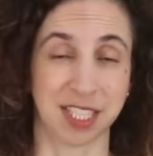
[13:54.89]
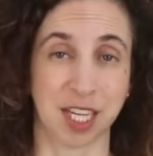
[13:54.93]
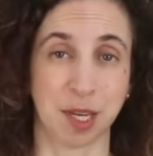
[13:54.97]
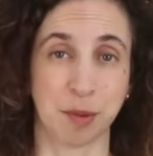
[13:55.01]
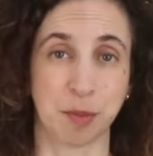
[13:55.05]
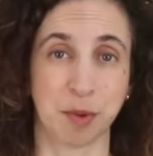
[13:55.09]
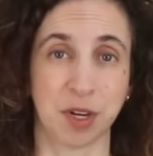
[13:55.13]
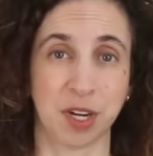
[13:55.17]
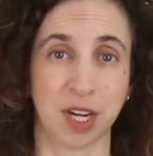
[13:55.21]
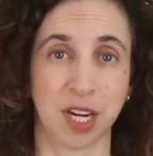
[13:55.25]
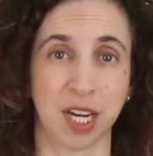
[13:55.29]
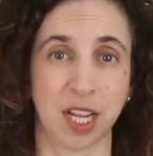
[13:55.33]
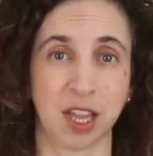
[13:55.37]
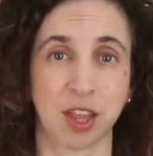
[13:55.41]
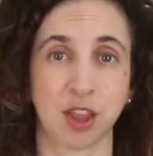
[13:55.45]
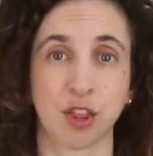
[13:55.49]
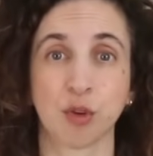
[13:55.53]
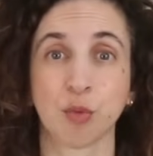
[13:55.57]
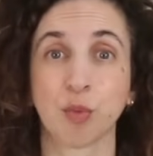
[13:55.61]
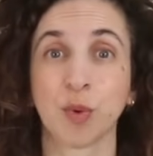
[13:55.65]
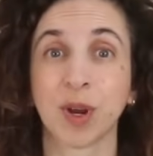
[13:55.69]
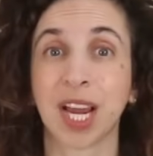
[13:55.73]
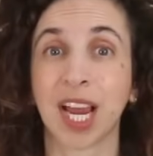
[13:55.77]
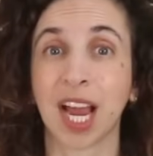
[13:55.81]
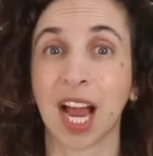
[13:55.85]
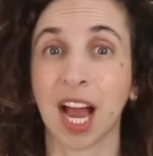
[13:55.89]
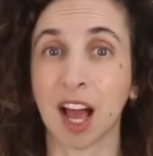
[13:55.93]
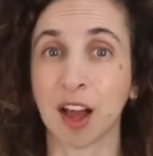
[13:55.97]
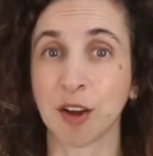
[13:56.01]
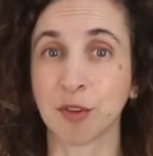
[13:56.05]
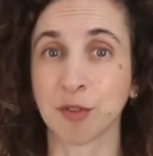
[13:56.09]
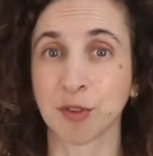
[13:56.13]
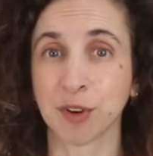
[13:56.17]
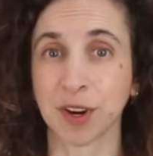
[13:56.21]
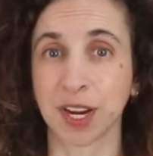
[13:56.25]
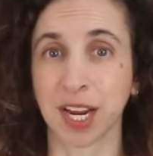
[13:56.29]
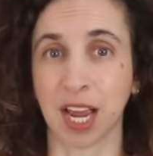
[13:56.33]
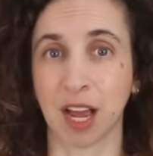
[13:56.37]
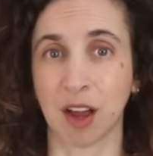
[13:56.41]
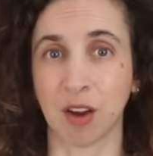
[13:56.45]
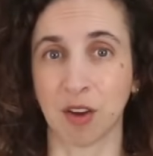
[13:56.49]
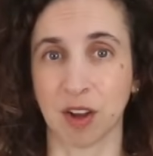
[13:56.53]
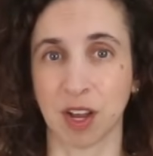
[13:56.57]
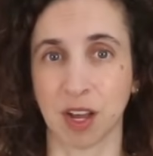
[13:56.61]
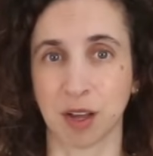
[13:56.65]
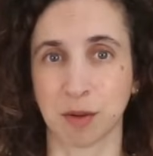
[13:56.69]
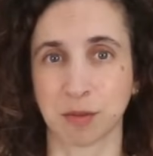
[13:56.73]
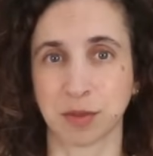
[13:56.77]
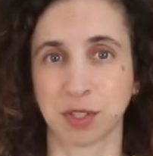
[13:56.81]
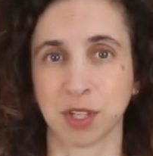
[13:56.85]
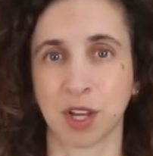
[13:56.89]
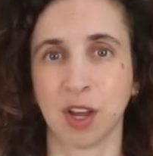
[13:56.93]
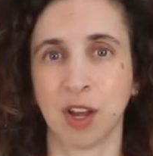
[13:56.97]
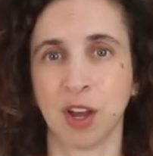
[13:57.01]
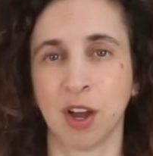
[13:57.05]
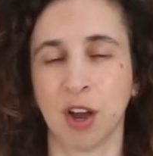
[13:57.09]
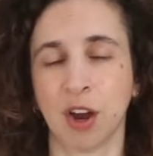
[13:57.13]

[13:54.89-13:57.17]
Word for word: community, the recovery outcomes